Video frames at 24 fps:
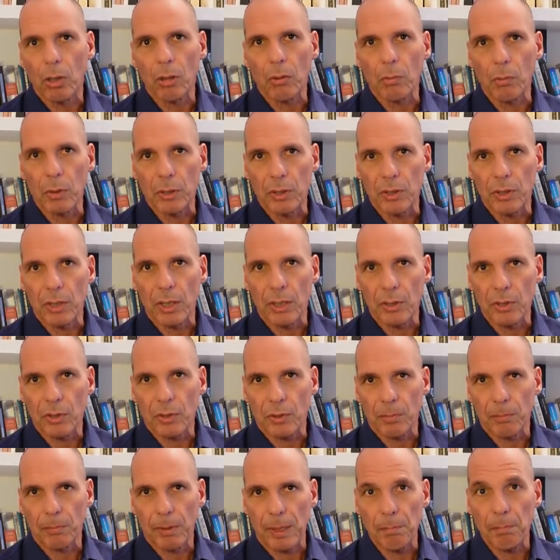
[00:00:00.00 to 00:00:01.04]
which is
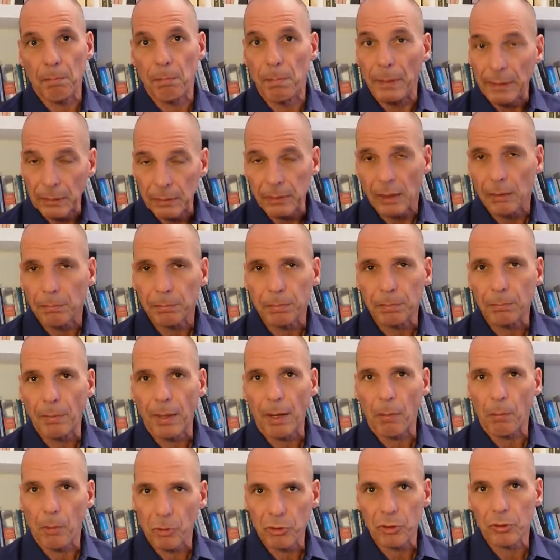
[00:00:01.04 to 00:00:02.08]
being built up by
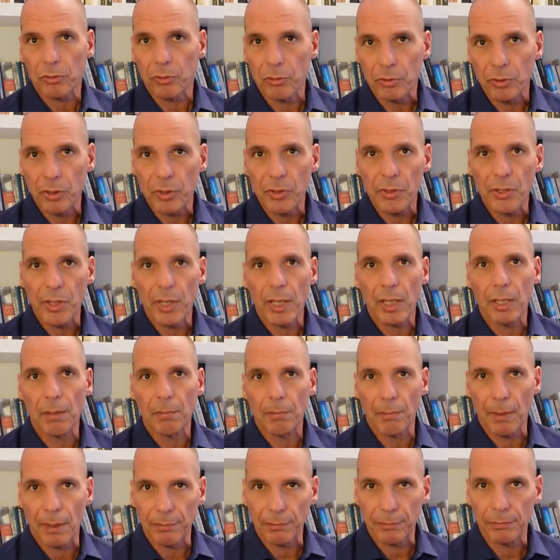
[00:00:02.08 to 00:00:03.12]
Washington, D.C.,
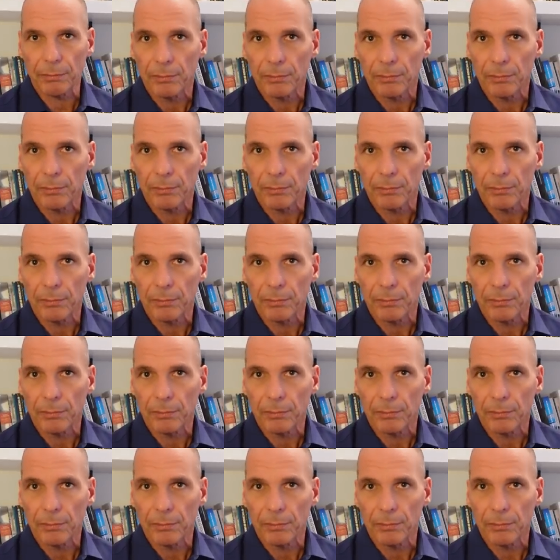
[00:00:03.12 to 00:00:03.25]
by